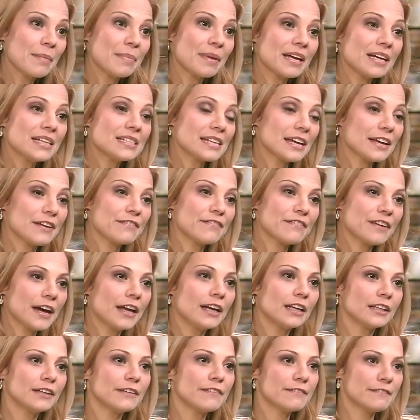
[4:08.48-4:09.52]
Because I
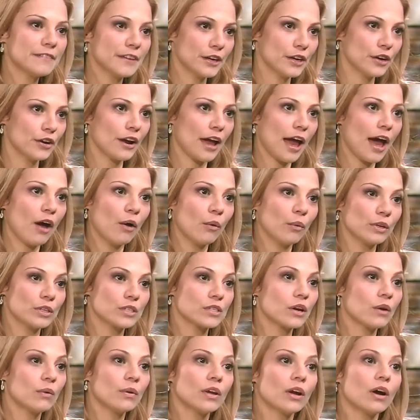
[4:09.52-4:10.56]
finally figured out
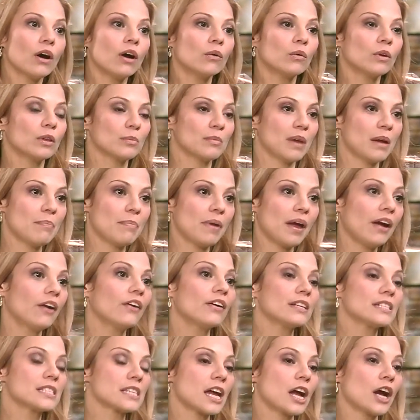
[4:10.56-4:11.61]
what's going on with my
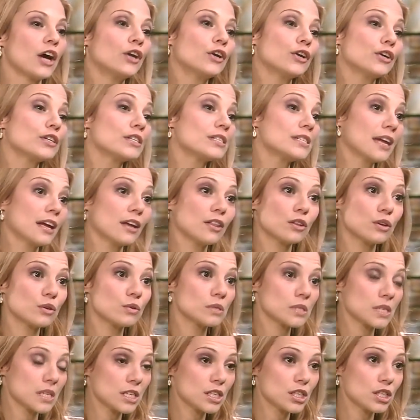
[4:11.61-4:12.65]
parents. I understand
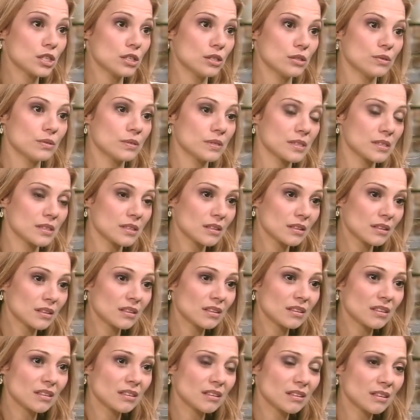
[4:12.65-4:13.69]
those issues.
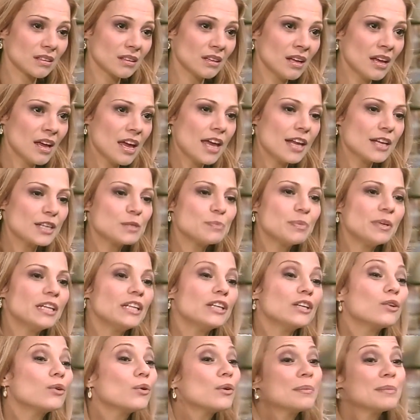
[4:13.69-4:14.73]
It has
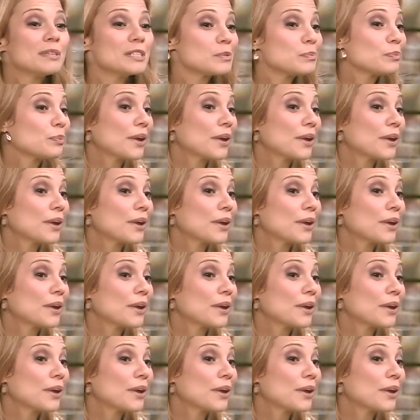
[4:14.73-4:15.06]
been an enormous